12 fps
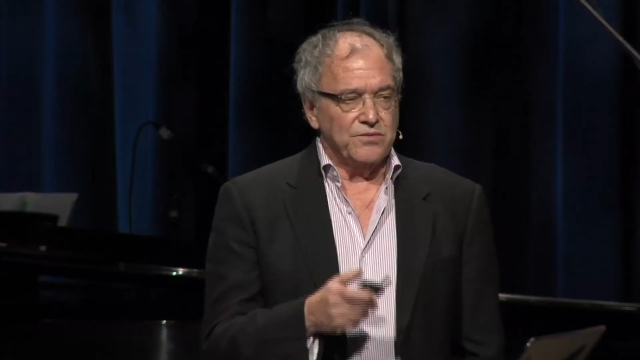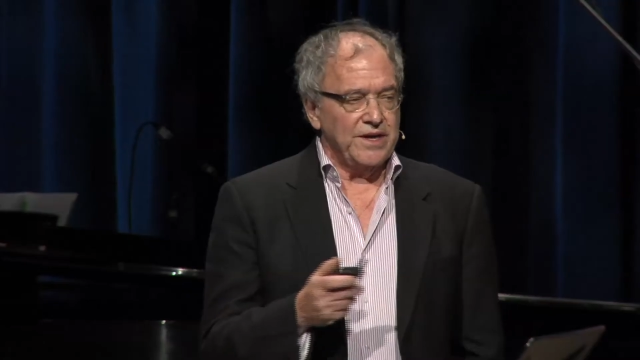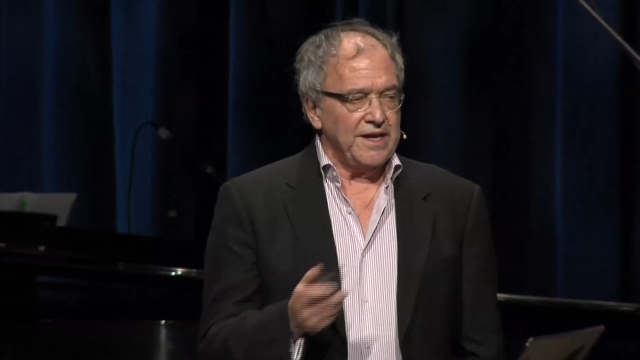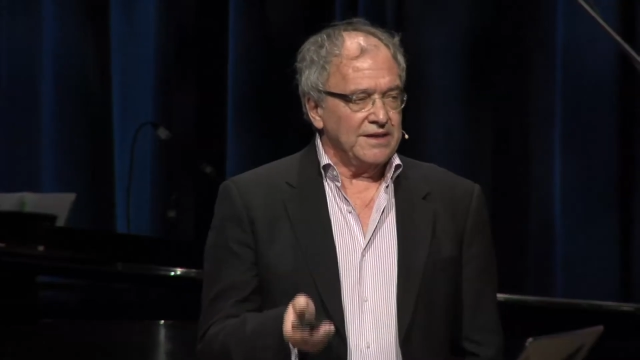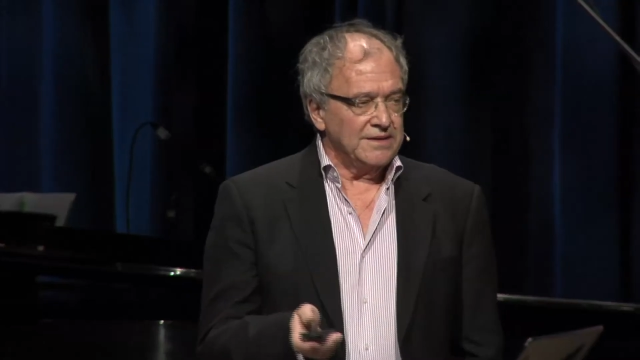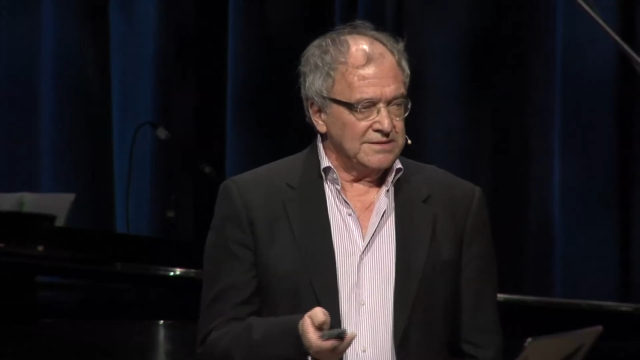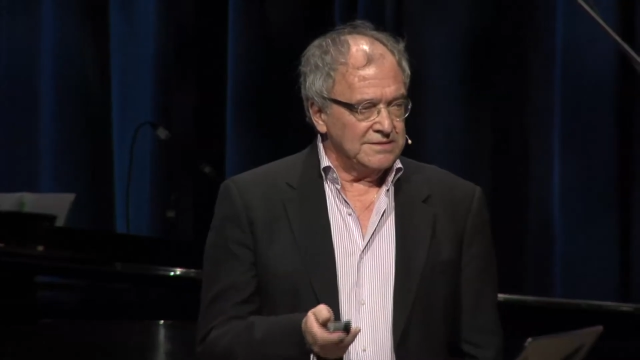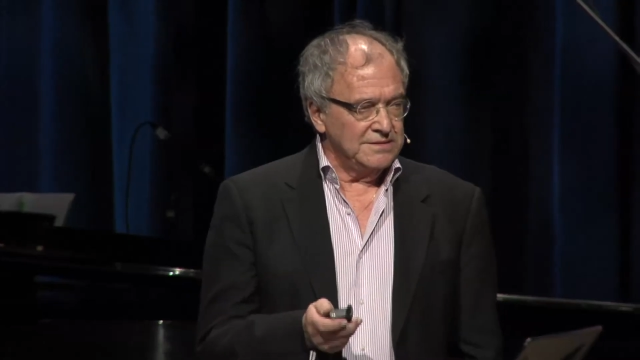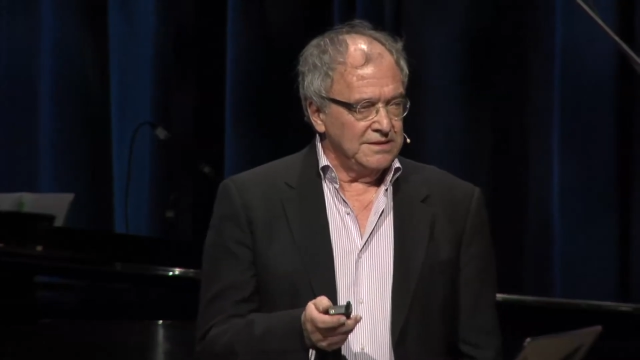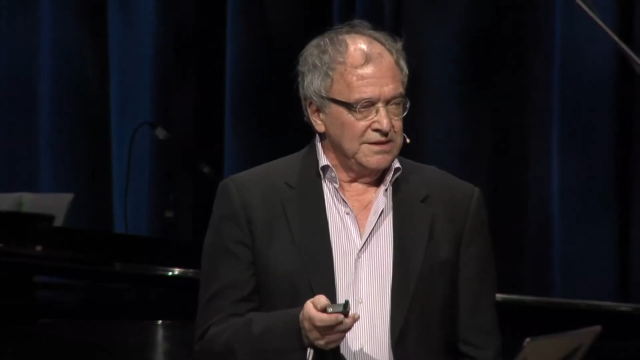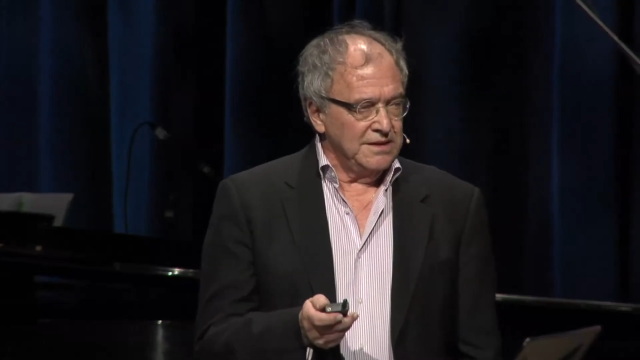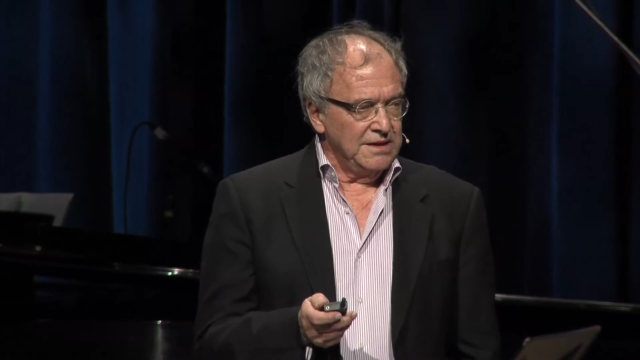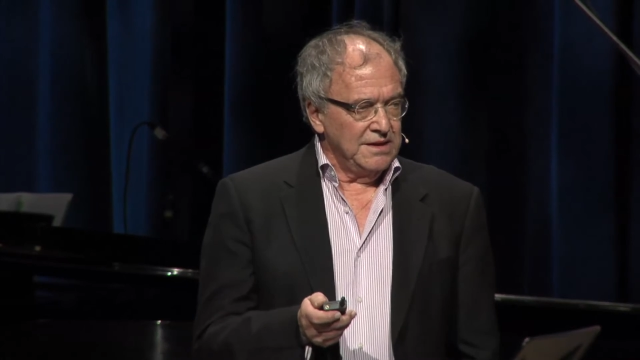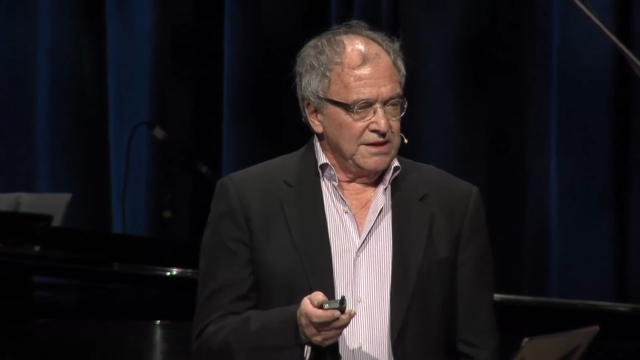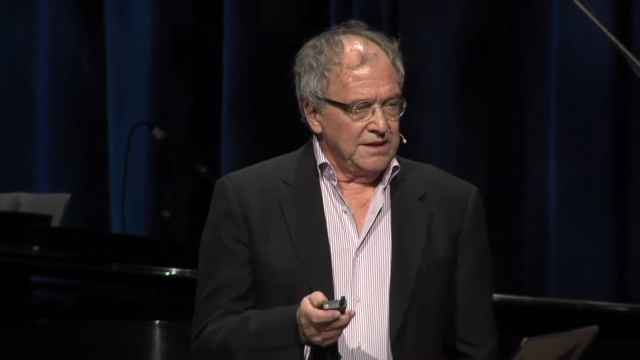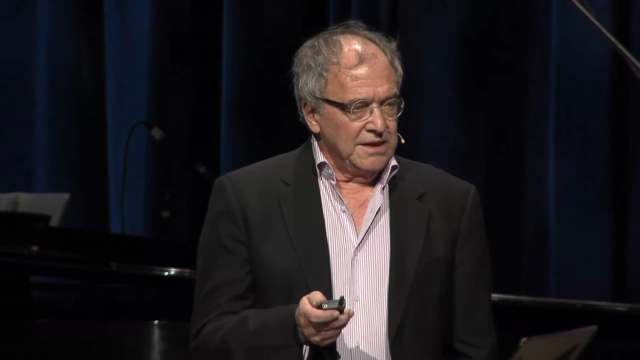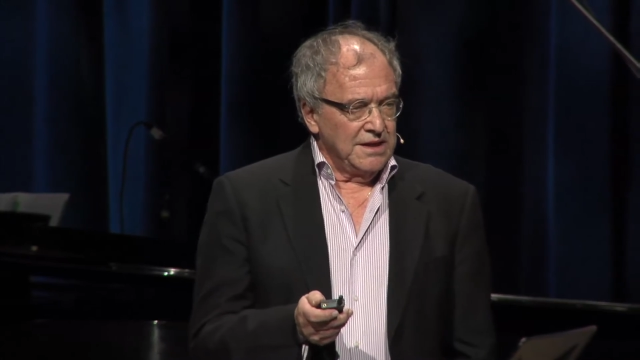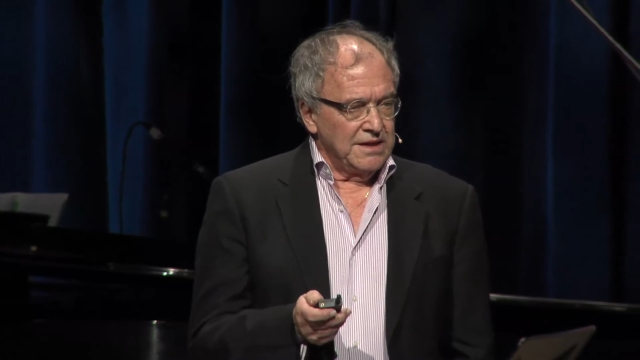way.
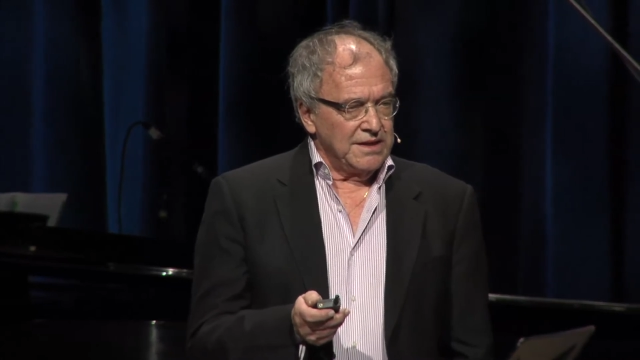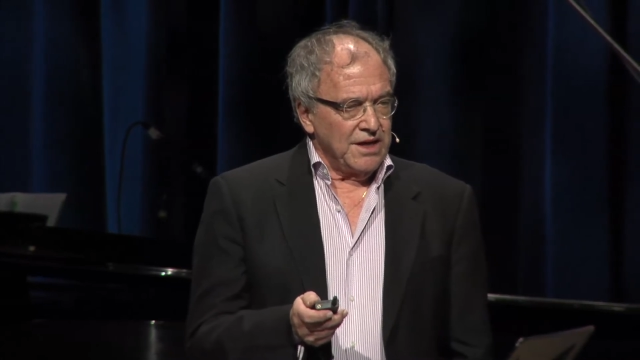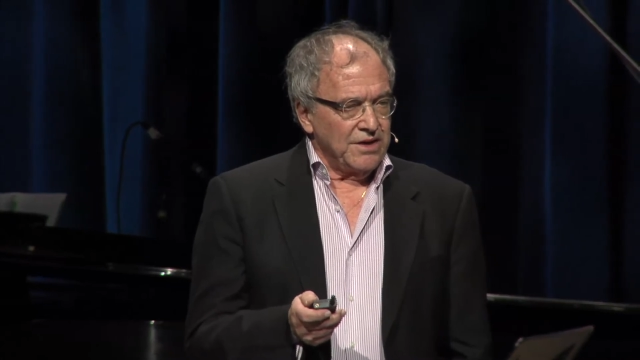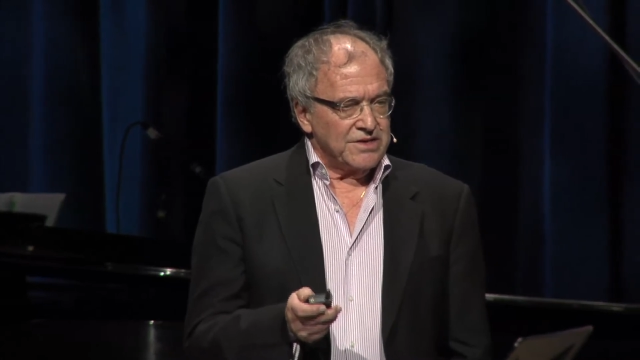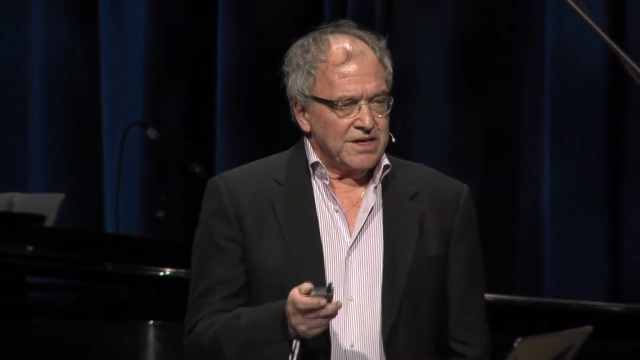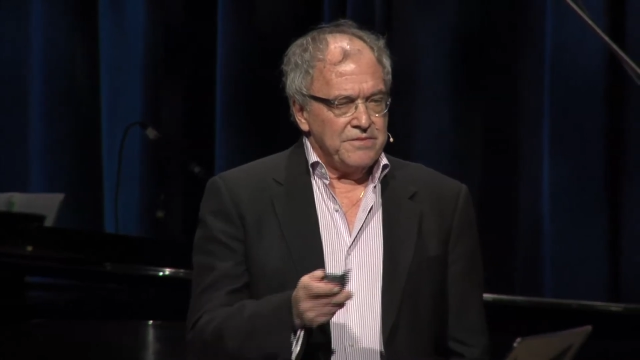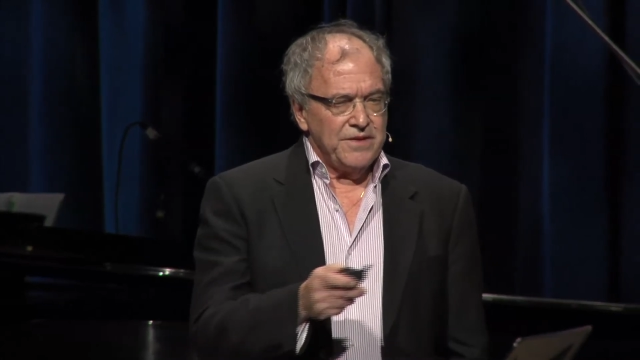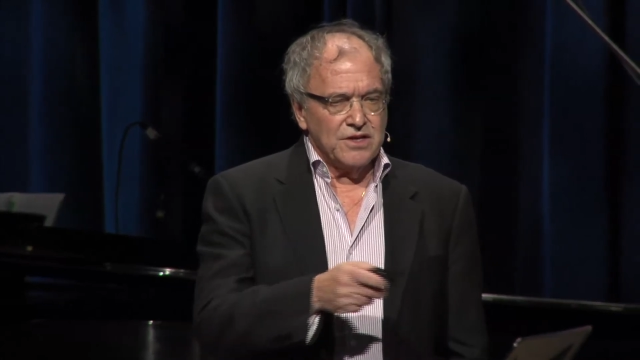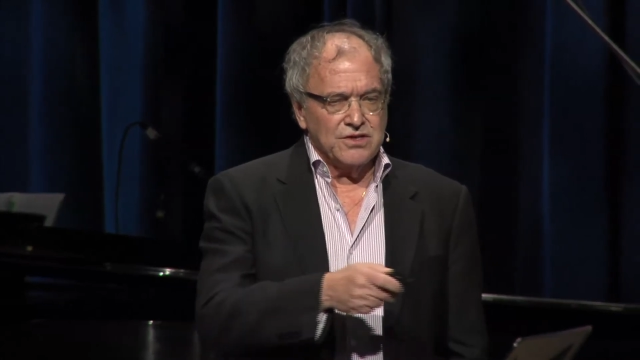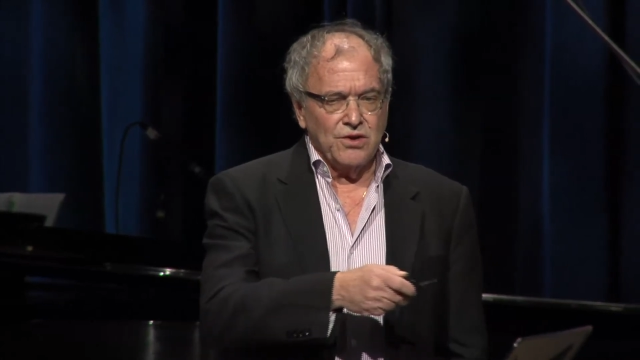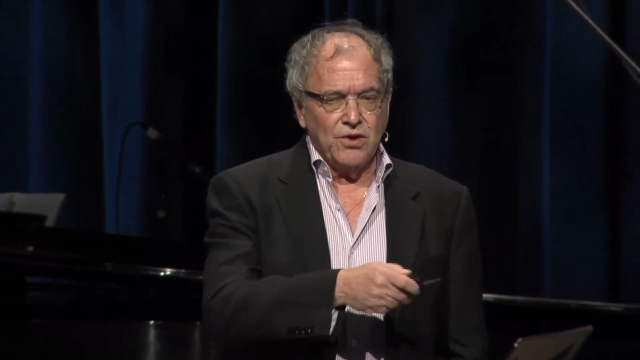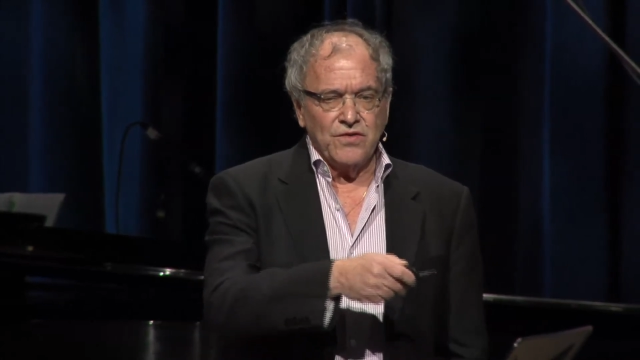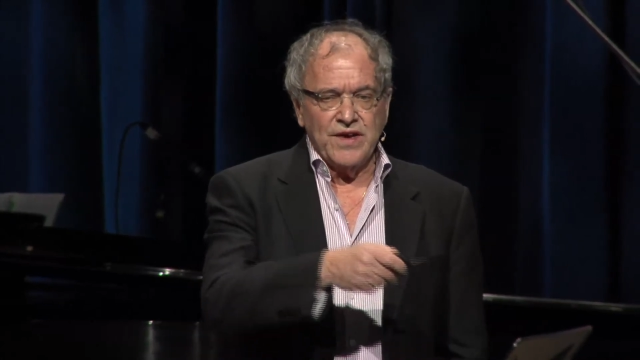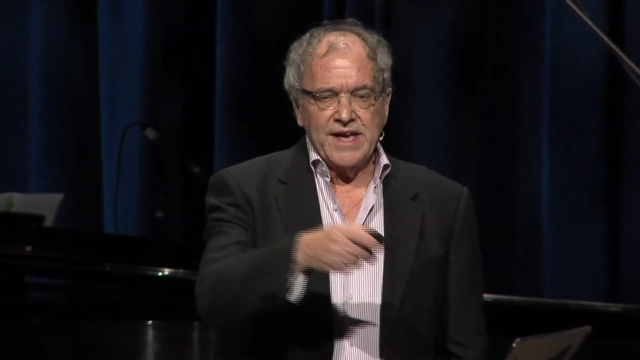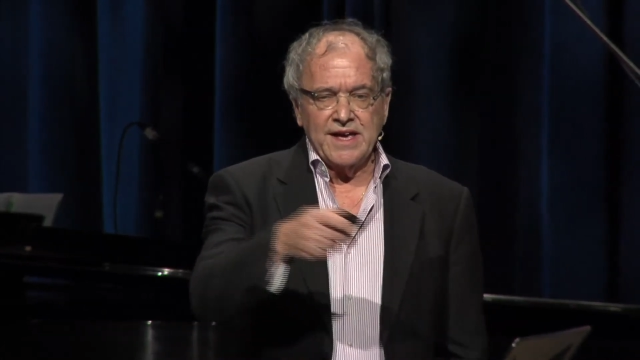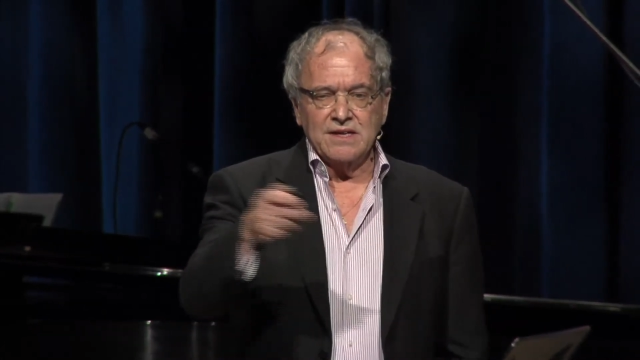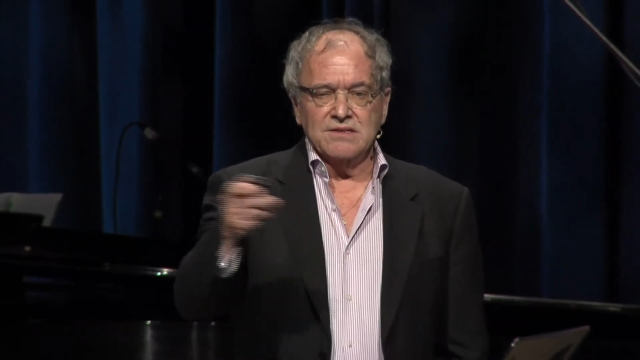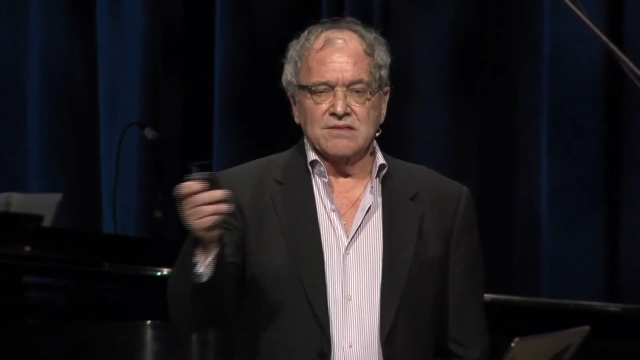Now, give me a show of
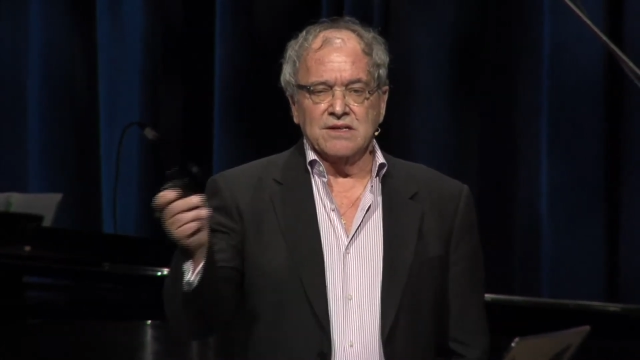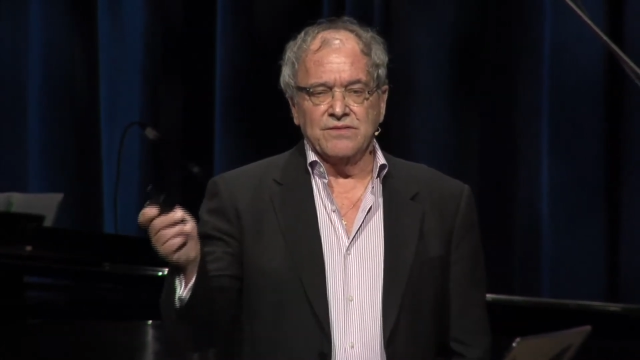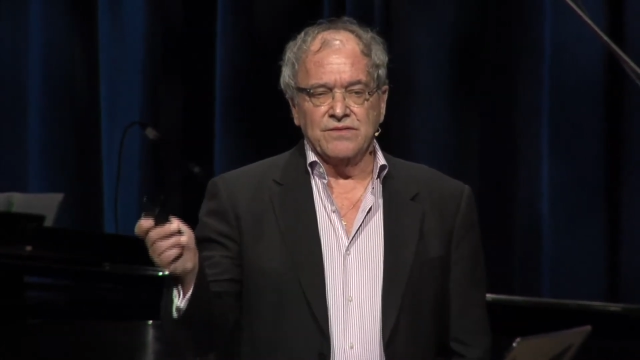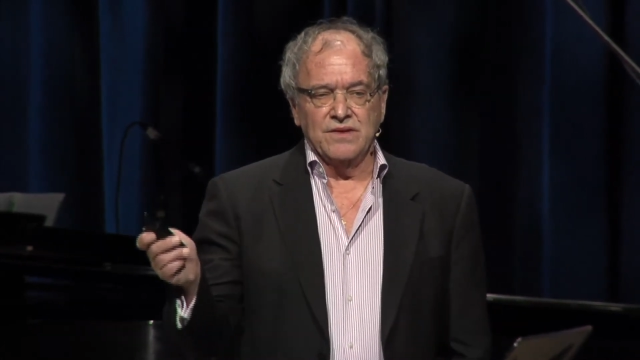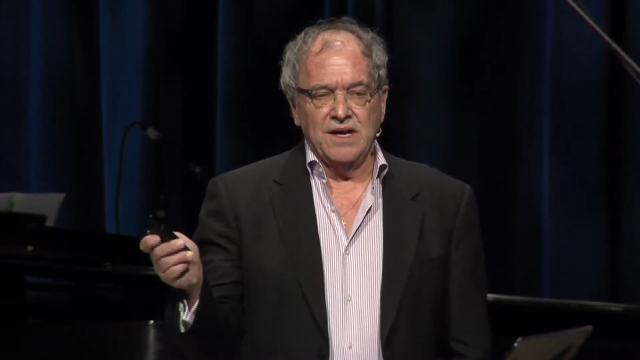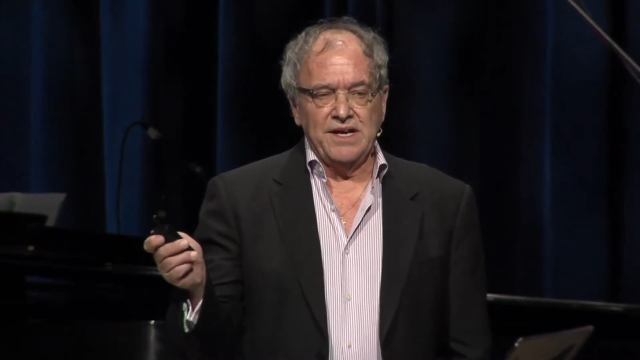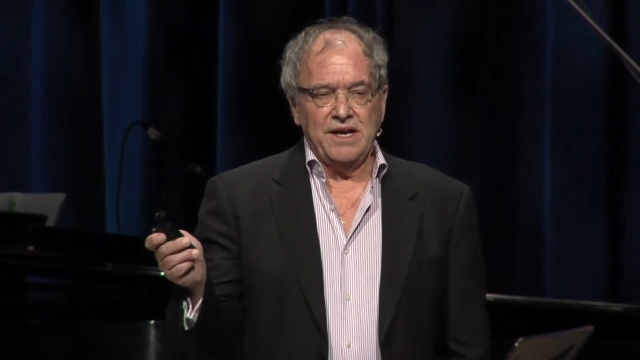hands of